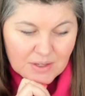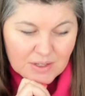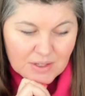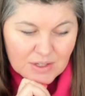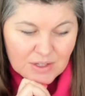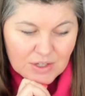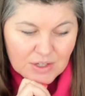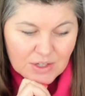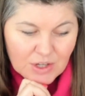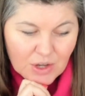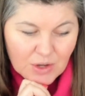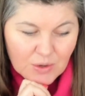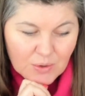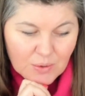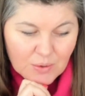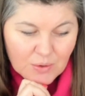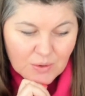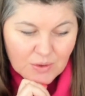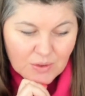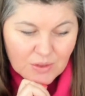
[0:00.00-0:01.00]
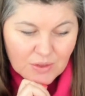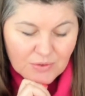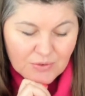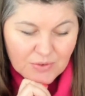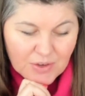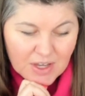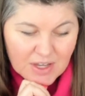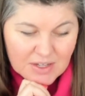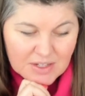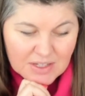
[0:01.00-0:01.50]
So the
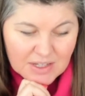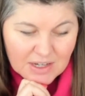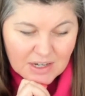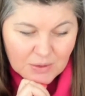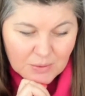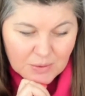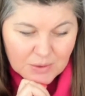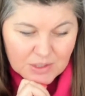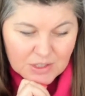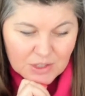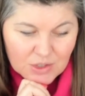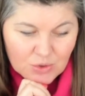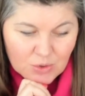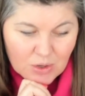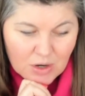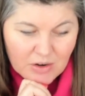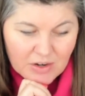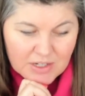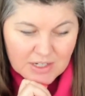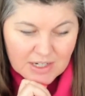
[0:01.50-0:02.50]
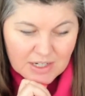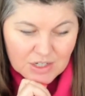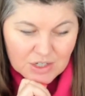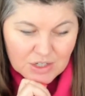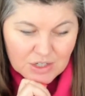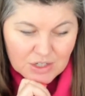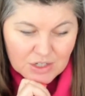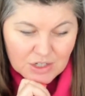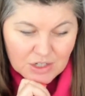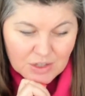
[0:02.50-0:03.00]
first thing I want to draw our
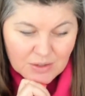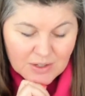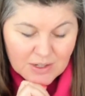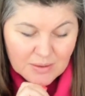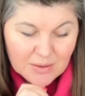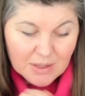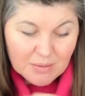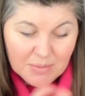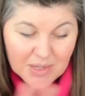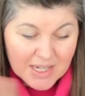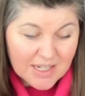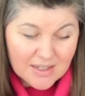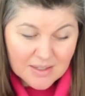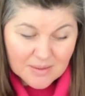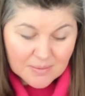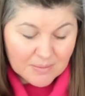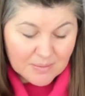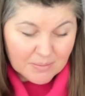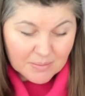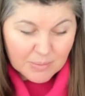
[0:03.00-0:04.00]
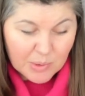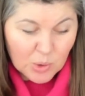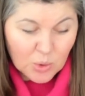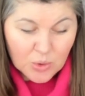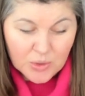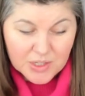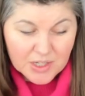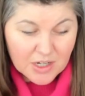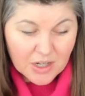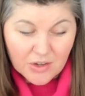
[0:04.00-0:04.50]
attention to, and please
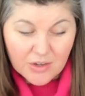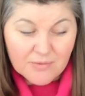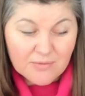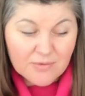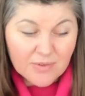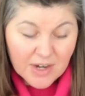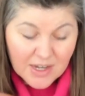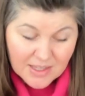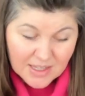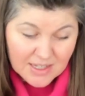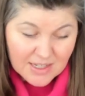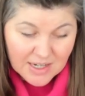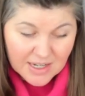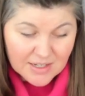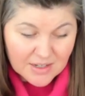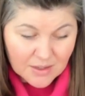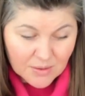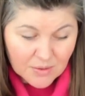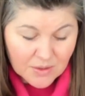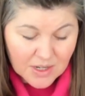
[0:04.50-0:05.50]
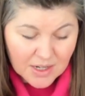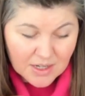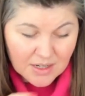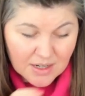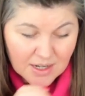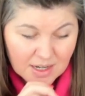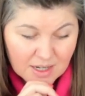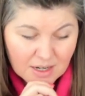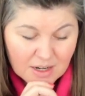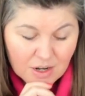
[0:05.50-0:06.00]
pause and go and find this lesson
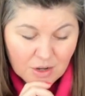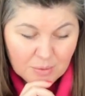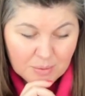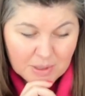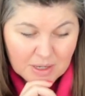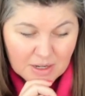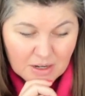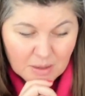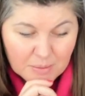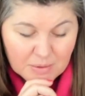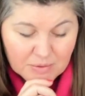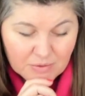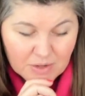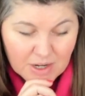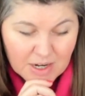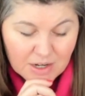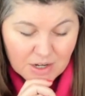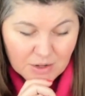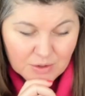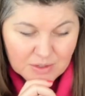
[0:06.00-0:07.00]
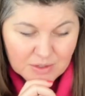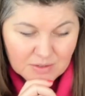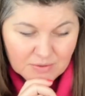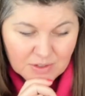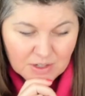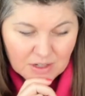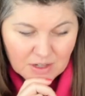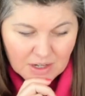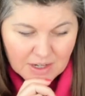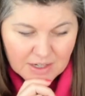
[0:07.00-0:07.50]
and open it up and write notes
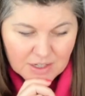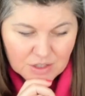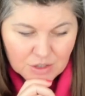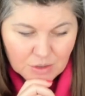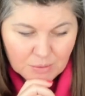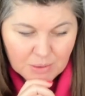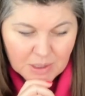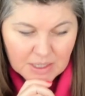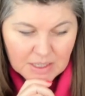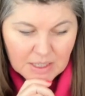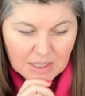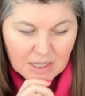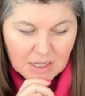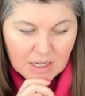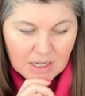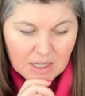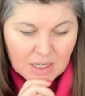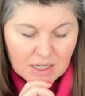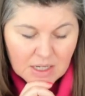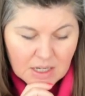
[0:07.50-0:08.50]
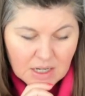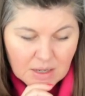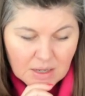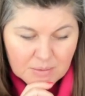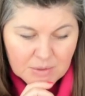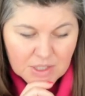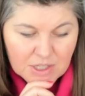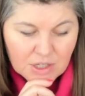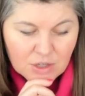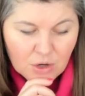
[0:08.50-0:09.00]
if you'd like to, but I'm
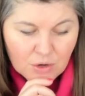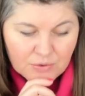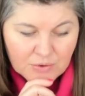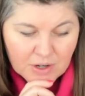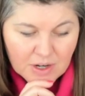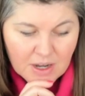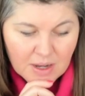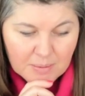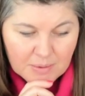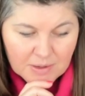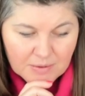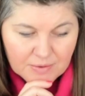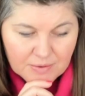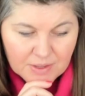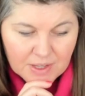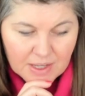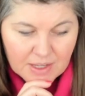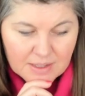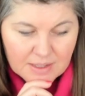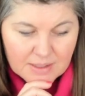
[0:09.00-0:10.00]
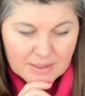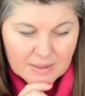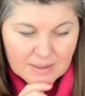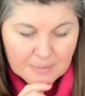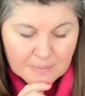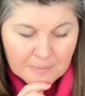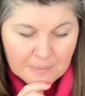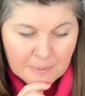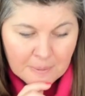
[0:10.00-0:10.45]
just going to offer a couple of things.